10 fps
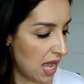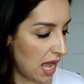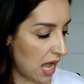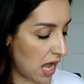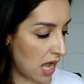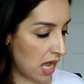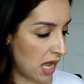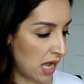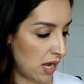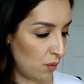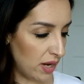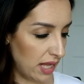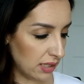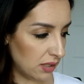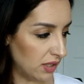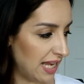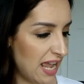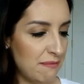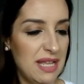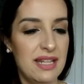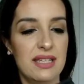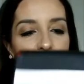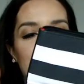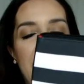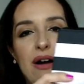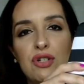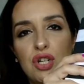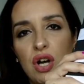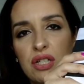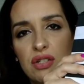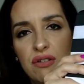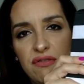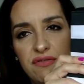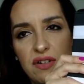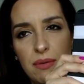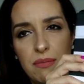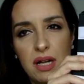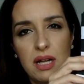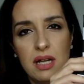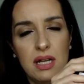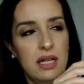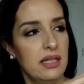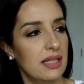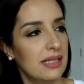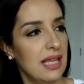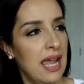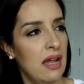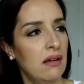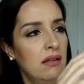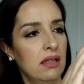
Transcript: What else? So they gave me this pouch also from the sale.